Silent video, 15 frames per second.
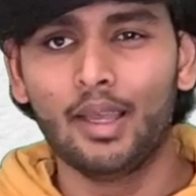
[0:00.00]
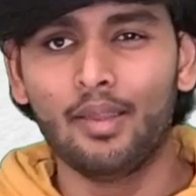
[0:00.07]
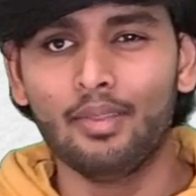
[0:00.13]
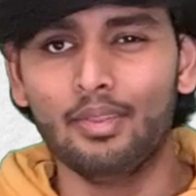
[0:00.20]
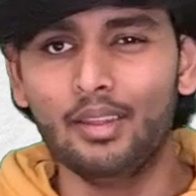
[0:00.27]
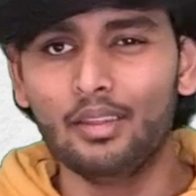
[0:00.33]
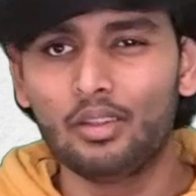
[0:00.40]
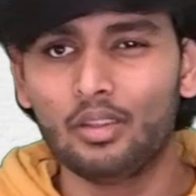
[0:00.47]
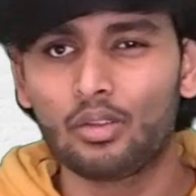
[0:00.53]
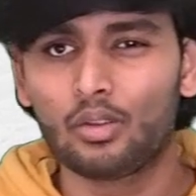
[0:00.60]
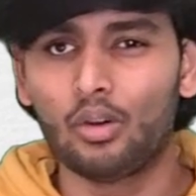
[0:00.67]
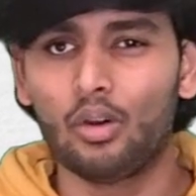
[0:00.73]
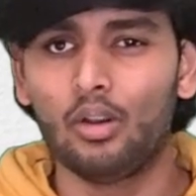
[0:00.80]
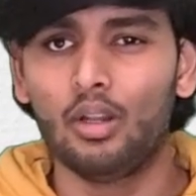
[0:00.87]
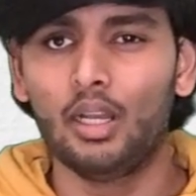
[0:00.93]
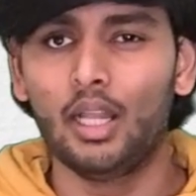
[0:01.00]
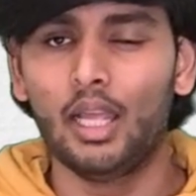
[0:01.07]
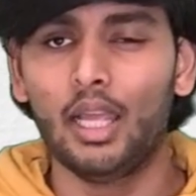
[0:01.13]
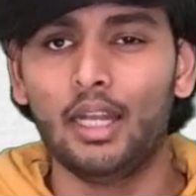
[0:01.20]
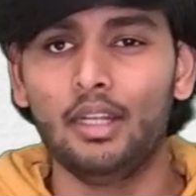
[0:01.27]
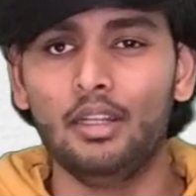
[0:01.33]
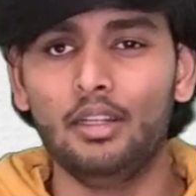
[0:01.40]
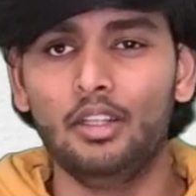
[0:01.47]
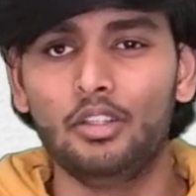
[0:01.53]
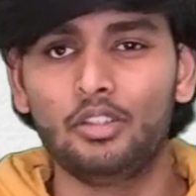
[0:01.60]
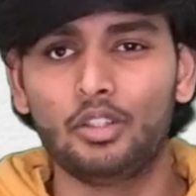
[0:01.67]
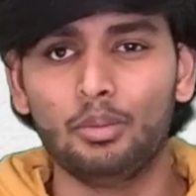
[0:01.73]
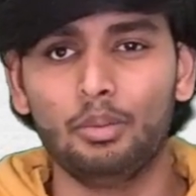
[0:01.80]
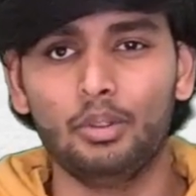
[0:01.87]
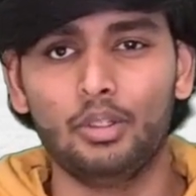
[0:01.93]
This is called a
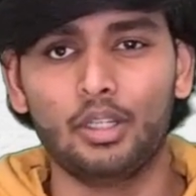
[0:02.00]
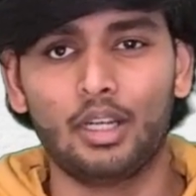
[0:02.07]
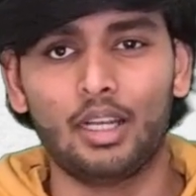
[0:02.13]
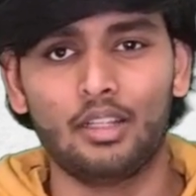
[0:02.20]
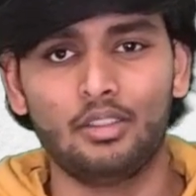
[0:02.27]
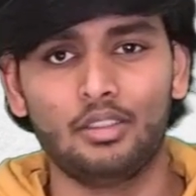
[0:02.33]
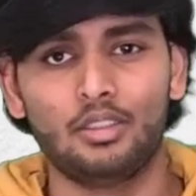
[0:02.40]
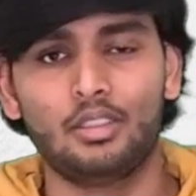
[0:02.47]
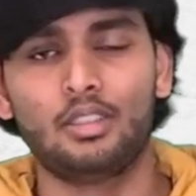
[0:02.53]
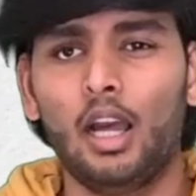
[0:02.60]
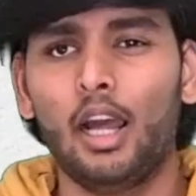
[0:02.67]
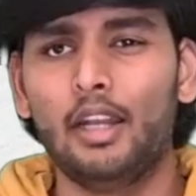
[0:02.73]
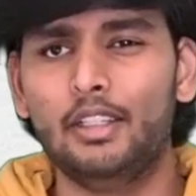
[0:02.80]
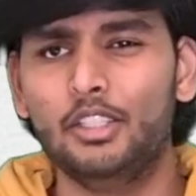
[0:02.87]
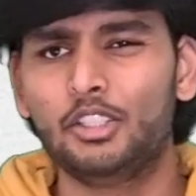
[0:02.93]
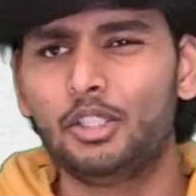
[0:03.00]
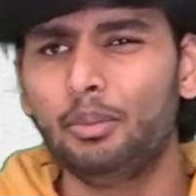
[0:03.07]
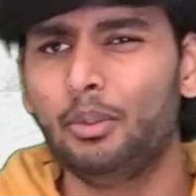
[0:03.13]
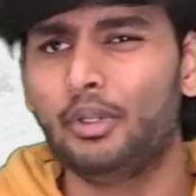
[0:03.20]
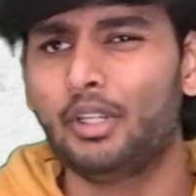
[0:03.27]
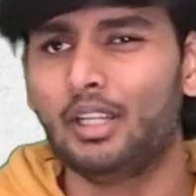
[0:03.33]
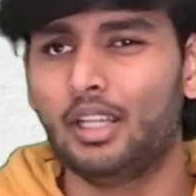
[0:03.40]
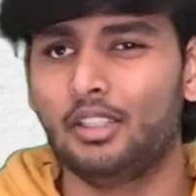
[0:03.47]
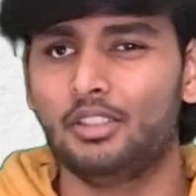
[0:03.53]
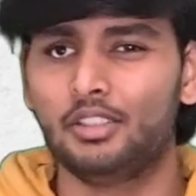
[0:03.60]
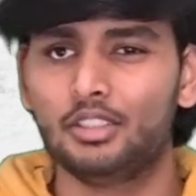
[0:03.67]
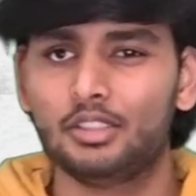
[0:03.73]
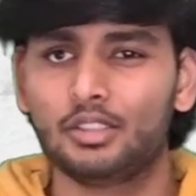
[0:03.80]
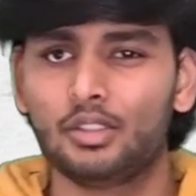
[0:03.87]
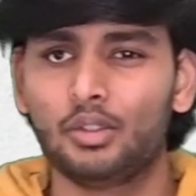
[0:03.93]
distributed ledger. Distributed
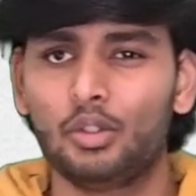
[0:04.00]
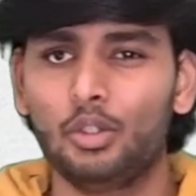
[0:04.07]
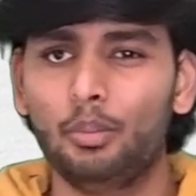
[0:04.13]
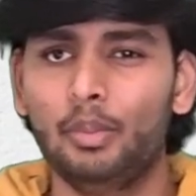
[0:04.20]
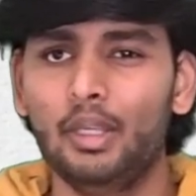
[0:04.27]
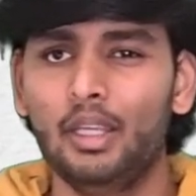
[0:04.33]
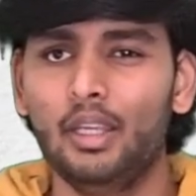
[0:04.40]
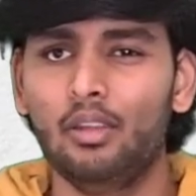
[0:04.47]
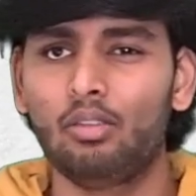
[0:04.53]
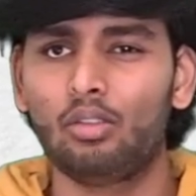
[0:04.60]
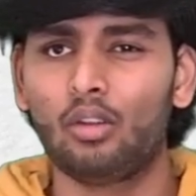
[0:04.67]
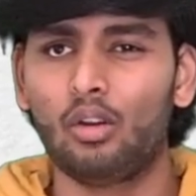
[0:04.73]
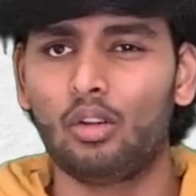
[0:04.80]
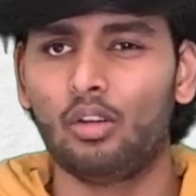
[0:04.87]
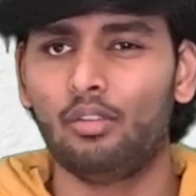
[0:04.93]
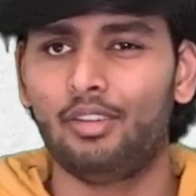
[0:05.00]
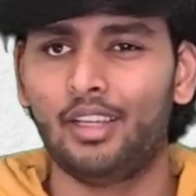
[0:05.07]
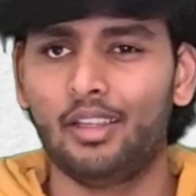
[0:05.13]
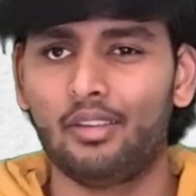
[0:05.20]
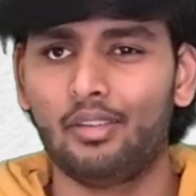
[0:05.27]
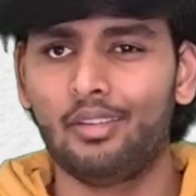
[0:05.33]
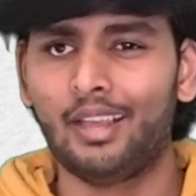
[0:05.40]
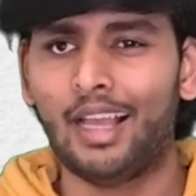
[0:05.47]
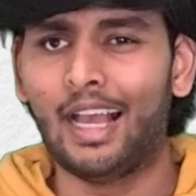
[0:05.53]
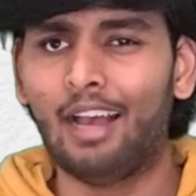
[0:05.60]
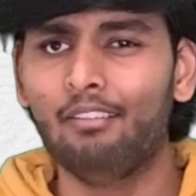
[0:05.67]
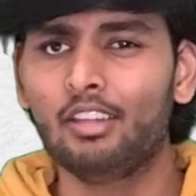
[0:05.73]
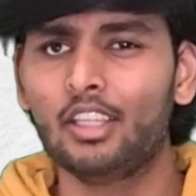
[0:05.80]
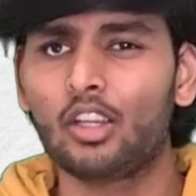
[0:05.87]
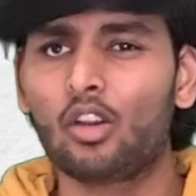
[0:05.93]
ledgers could be thought of as
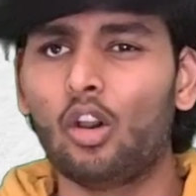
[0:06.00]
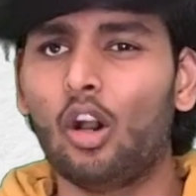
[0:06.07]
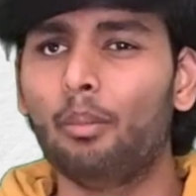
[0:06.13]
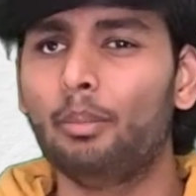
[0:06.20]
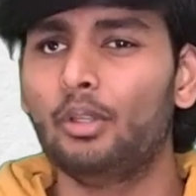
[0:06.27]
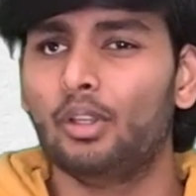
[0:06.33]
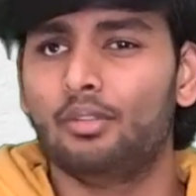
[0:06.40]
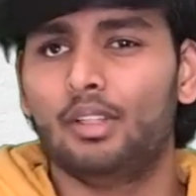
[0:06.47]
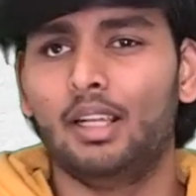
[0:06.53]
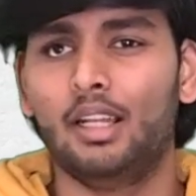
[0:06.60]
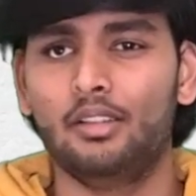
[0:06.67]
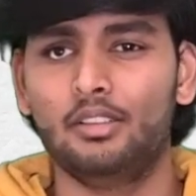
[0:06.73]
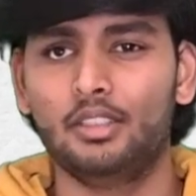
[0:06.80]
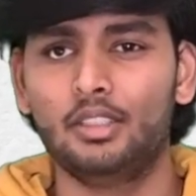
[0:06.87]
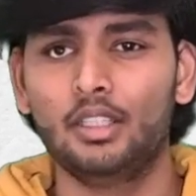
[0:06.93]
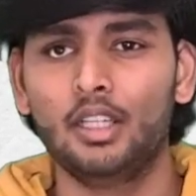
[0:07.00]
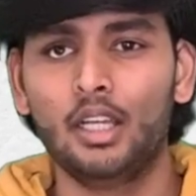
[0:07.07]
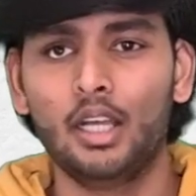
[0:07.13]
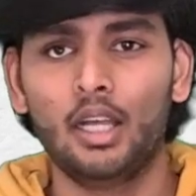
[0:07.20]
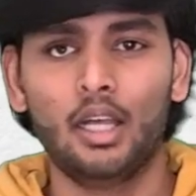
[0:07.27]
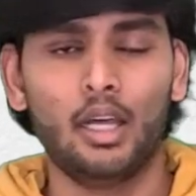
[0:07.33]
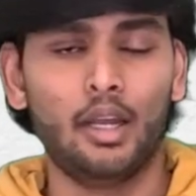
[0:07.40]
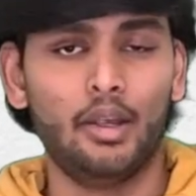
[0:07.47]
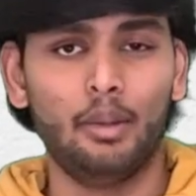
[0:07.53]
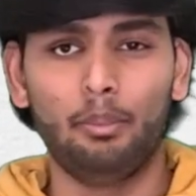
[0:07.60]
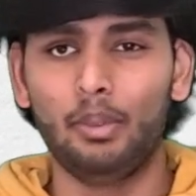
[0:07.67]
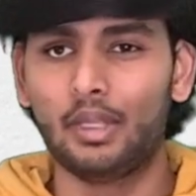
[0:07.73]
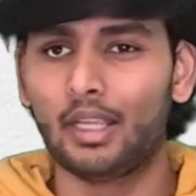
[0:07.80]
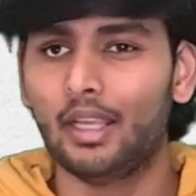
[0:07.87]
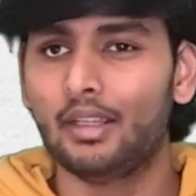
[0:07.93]
having a copy of the ledger
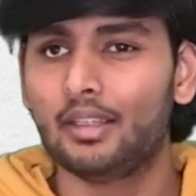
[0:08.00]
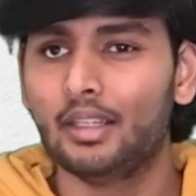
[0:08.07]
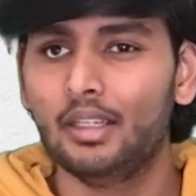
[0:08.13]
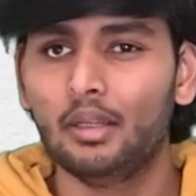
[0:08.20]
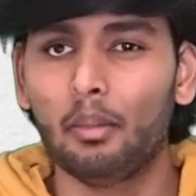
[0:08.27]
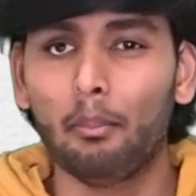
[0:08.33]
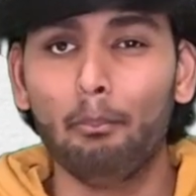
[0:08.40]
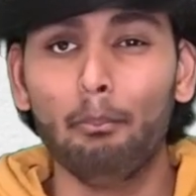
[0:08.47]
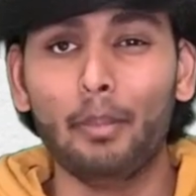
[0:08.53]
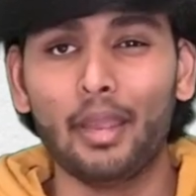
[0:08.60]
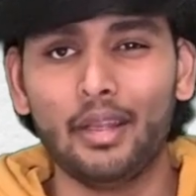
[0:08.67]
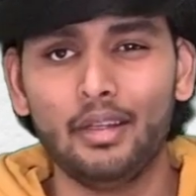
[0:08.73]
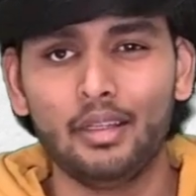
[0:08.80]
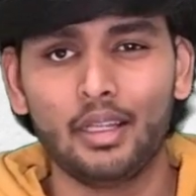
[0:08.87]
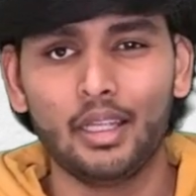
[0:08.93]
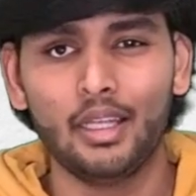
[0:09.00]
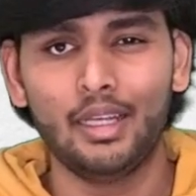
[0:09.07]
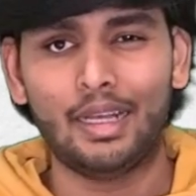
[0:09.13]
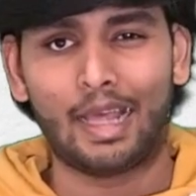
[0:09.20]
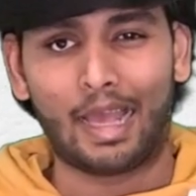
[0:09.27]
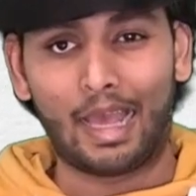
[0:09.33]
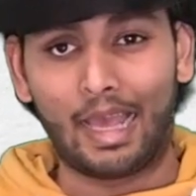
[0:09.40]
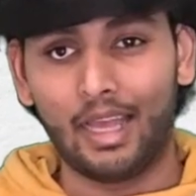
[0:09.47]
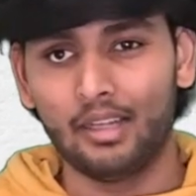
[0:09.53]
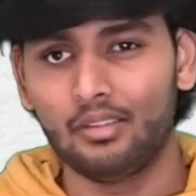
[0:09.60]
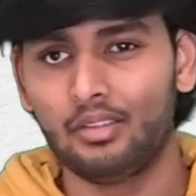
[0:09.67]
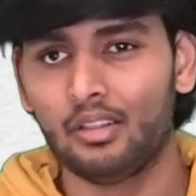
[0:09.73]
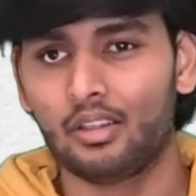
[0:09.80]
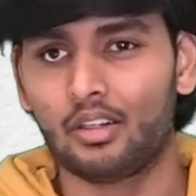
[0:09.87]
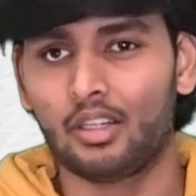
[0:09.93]
replicated, maintained, and
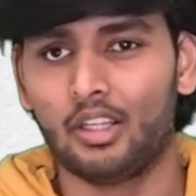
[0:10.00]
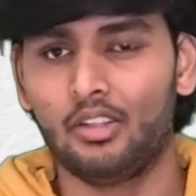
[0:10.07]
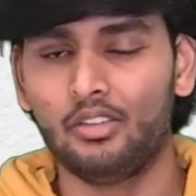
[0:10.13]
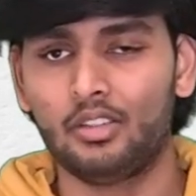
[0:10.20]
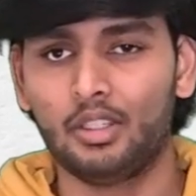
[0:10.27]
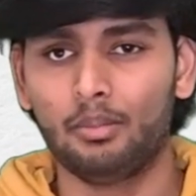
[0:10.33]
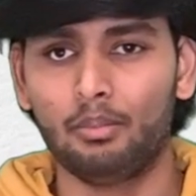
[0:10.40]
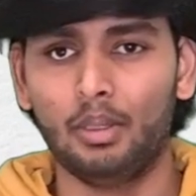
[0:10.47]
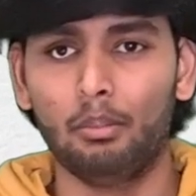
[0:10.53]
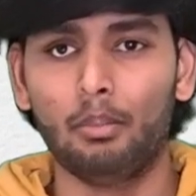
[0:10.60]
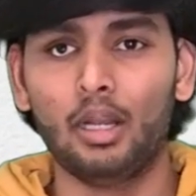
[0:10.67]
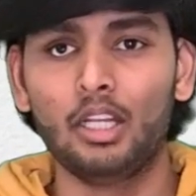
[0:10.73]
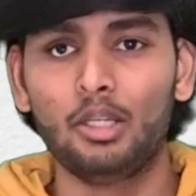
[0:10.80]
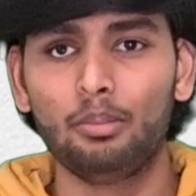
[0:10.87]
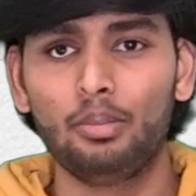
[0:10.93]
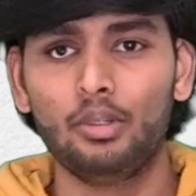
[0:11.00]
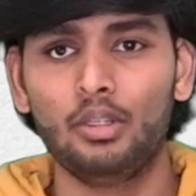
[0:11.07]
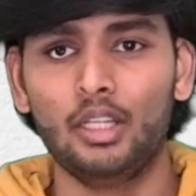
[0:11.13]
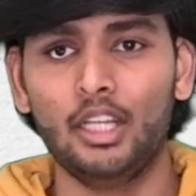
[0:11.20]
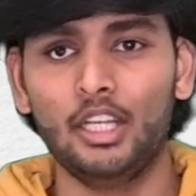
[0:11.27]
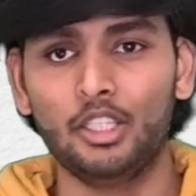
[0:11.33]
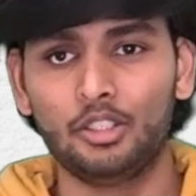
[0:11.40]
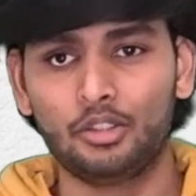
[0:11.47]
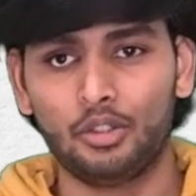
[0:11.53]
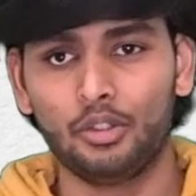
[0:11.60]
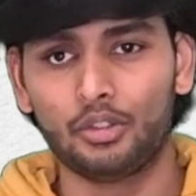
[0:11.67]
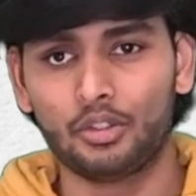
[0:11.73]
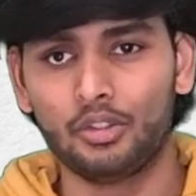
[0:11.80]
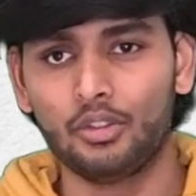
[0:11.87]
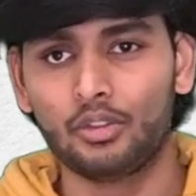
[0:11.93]
synchronized by multiple
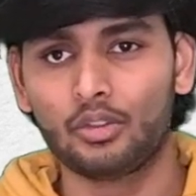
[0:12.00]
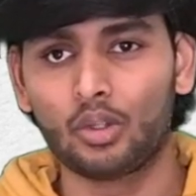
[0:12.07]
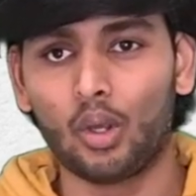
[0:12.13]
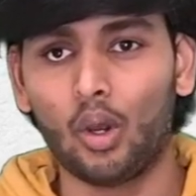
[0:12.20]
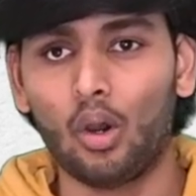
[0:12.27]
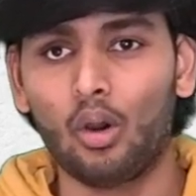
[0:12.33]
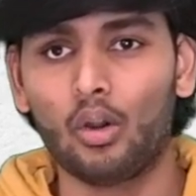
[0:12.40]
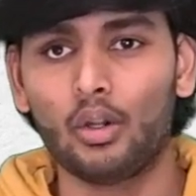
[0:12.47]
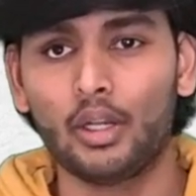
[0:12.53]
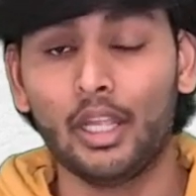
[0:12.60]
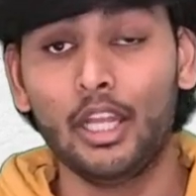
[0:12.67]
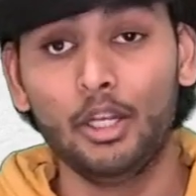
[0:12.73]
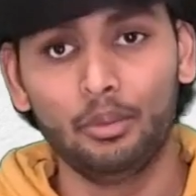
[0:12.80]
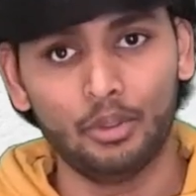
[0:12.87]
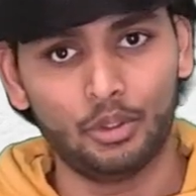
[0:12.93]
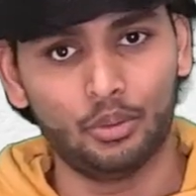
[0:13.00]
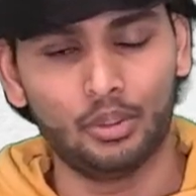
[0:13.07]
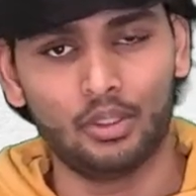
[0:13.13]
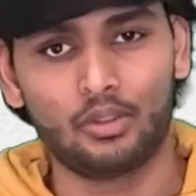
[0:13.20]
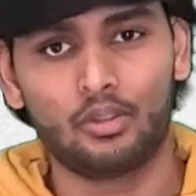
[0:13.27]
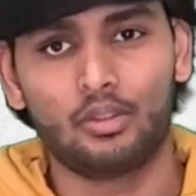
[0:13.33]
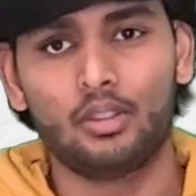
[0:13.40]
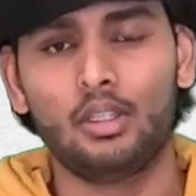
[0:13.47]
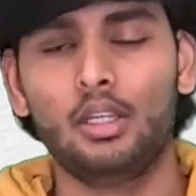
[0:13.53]
institutions or individuals.